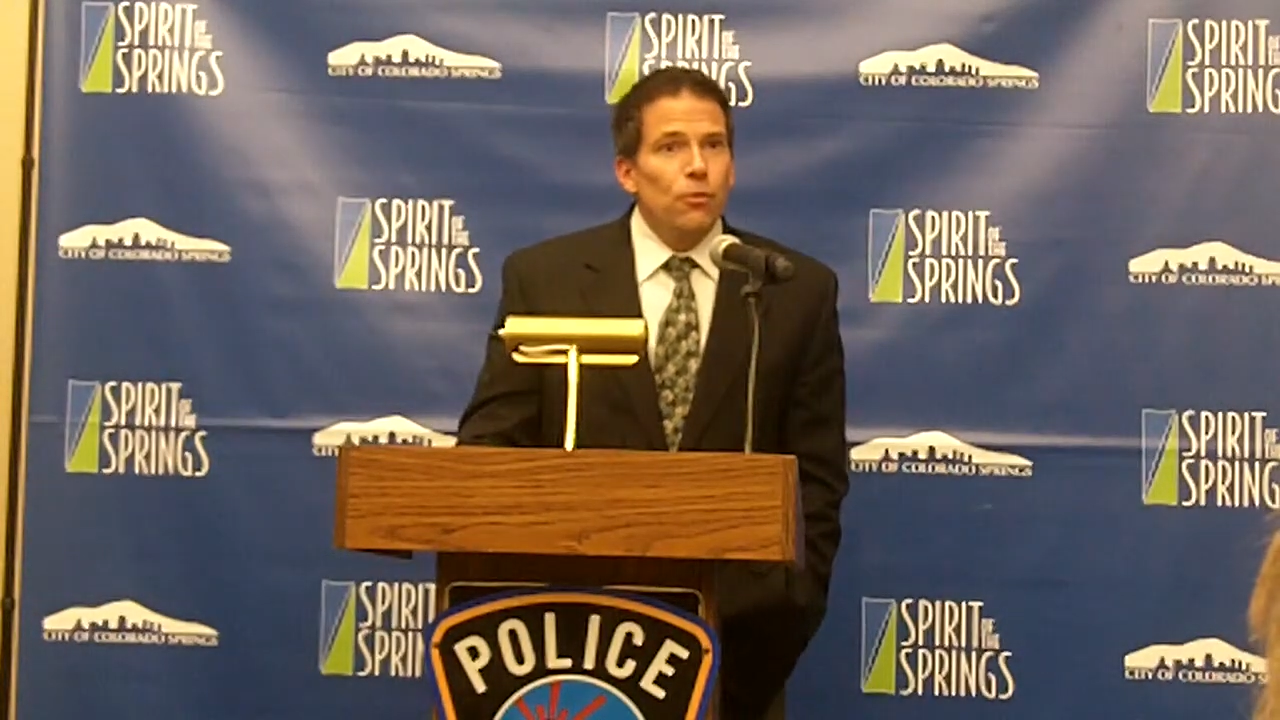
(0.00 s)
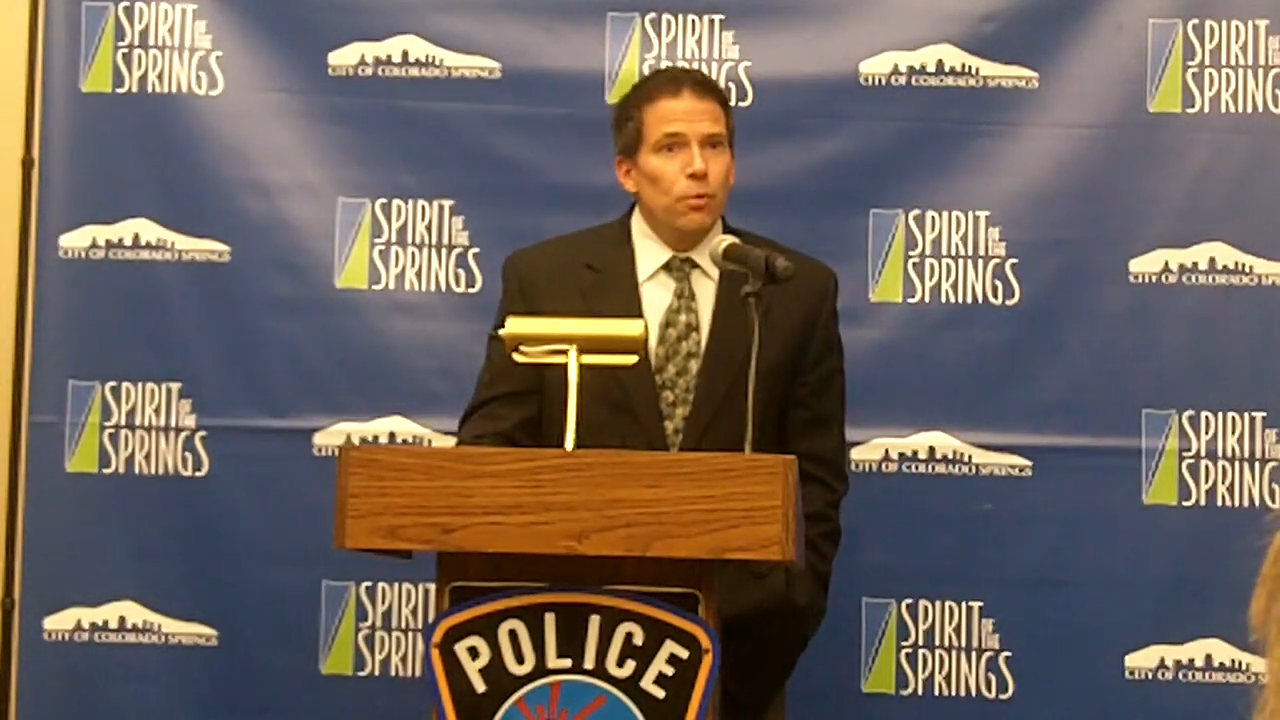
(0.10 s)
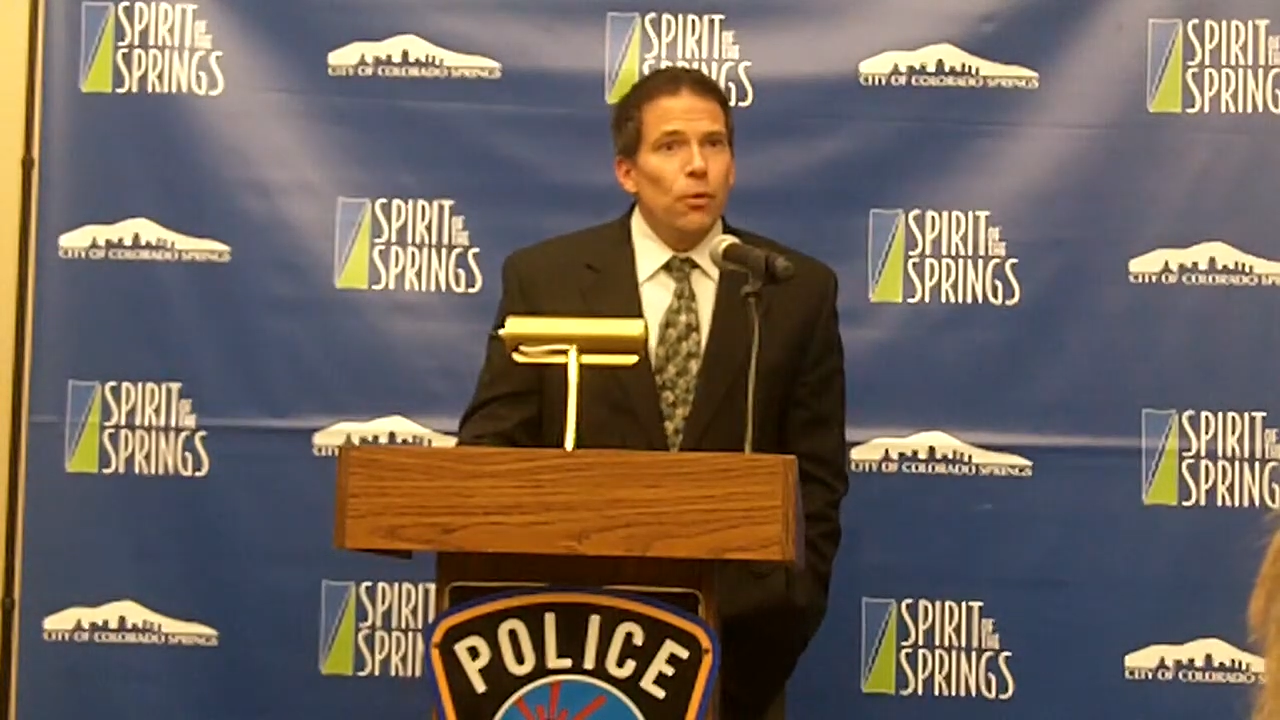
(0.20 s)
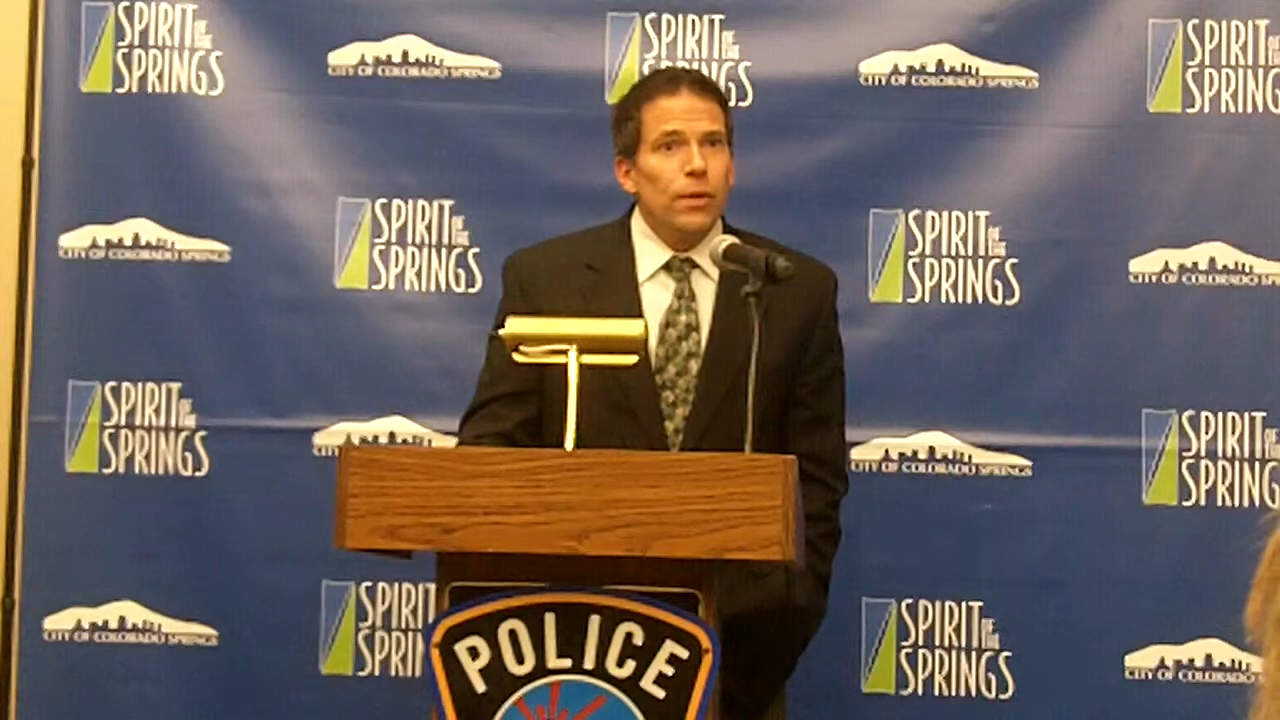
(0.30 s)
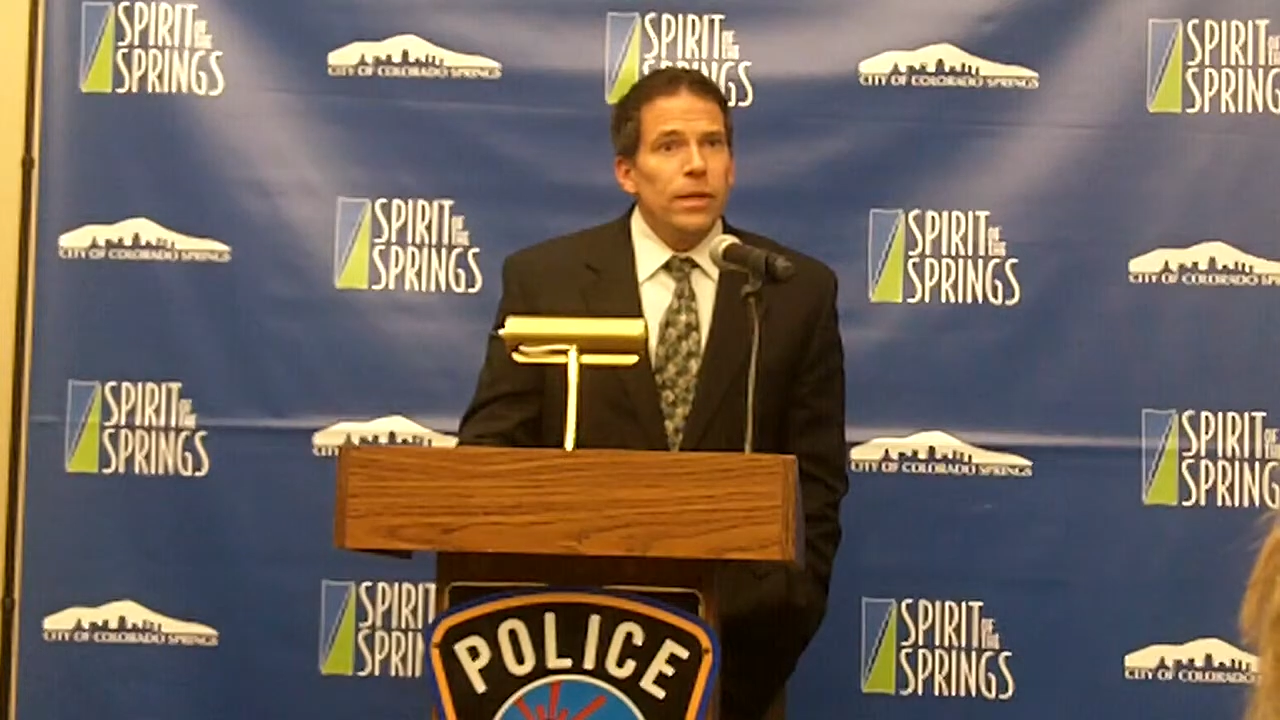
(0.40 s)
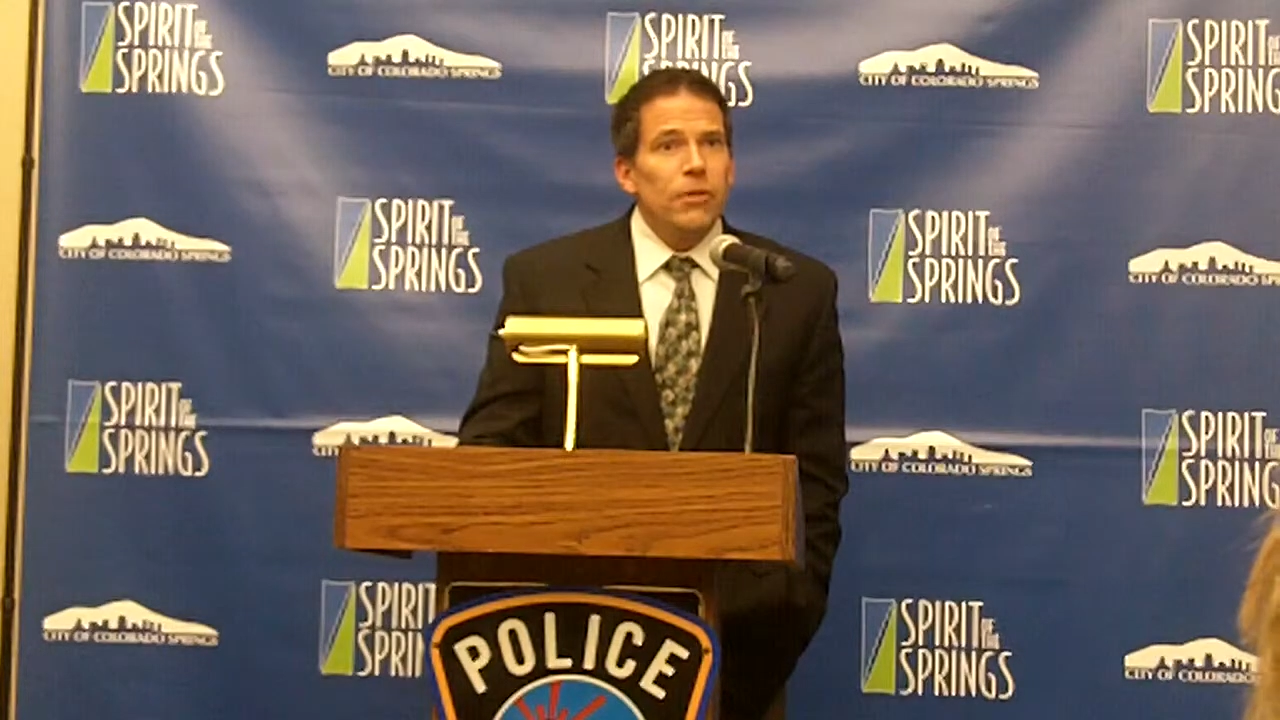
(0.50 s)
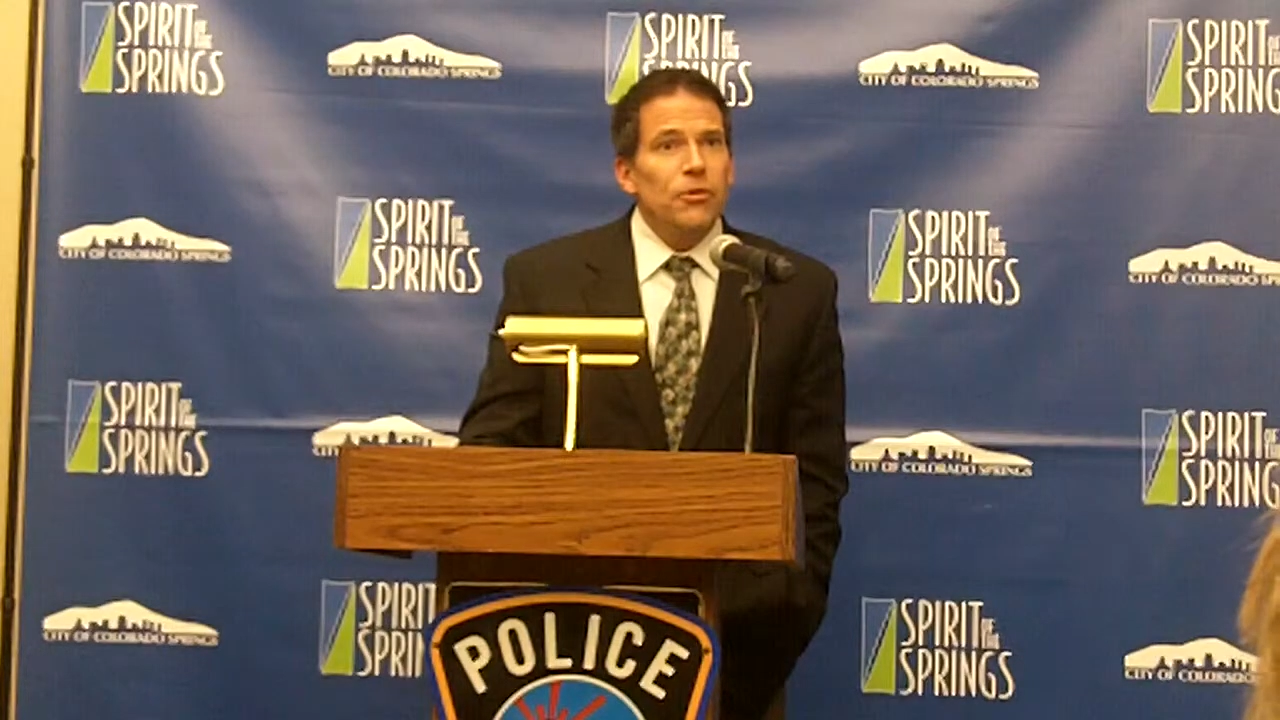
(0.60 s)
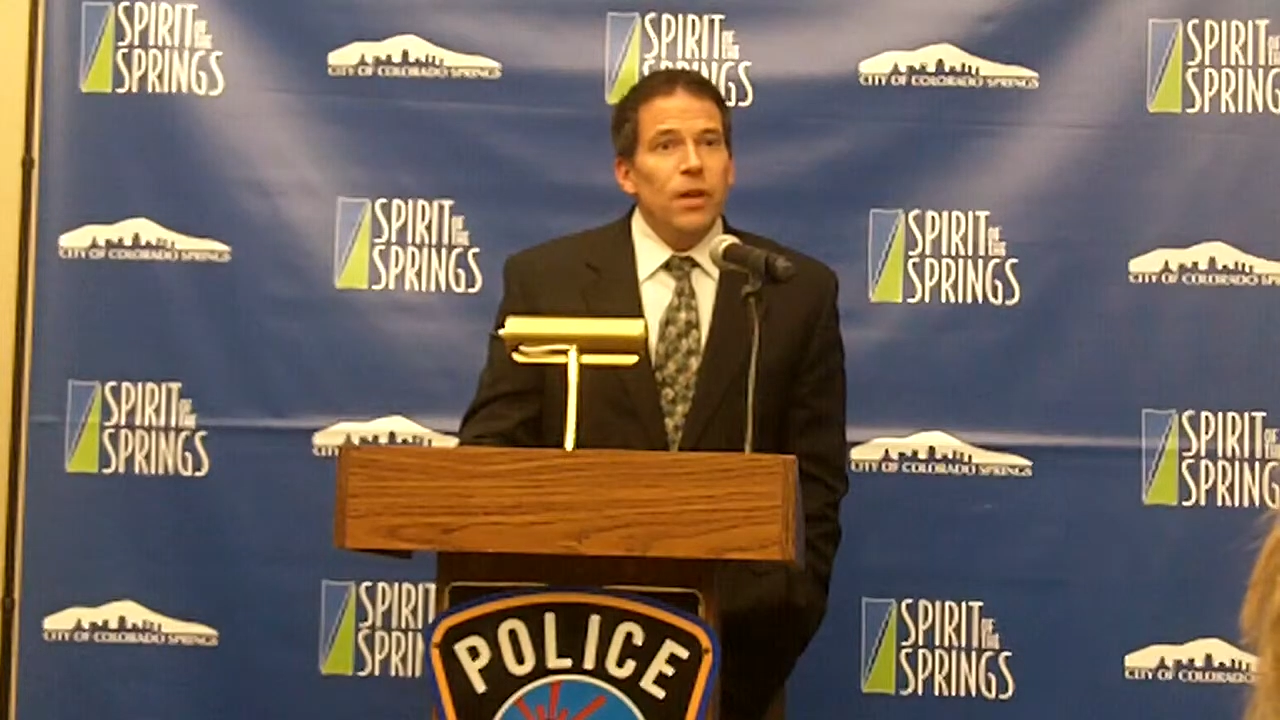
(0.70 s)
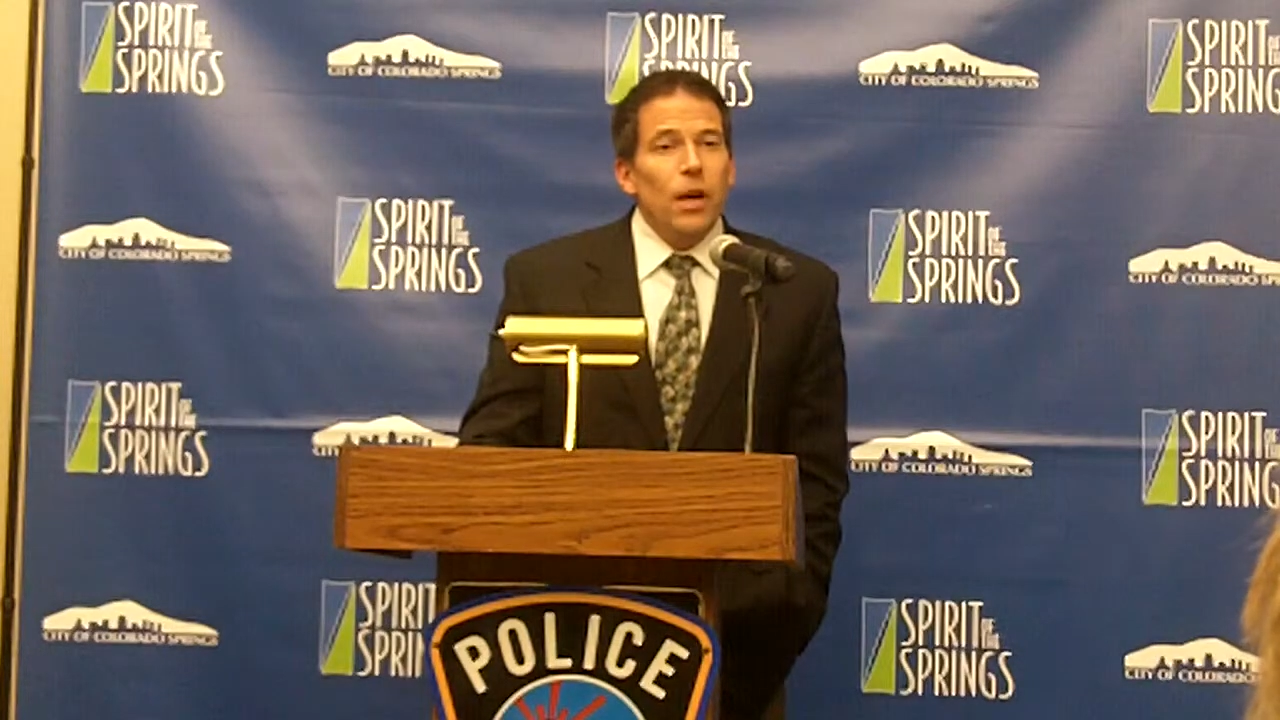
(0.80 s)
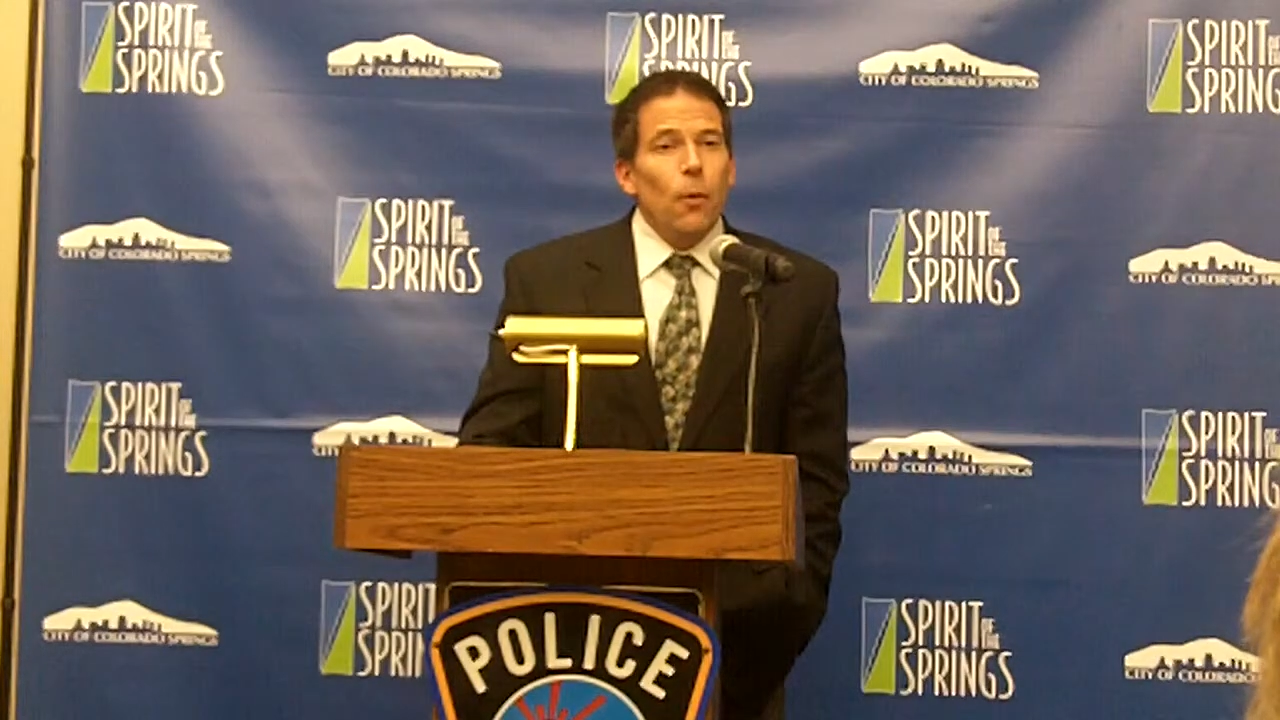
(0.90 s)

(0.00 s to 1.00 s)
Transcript: employees,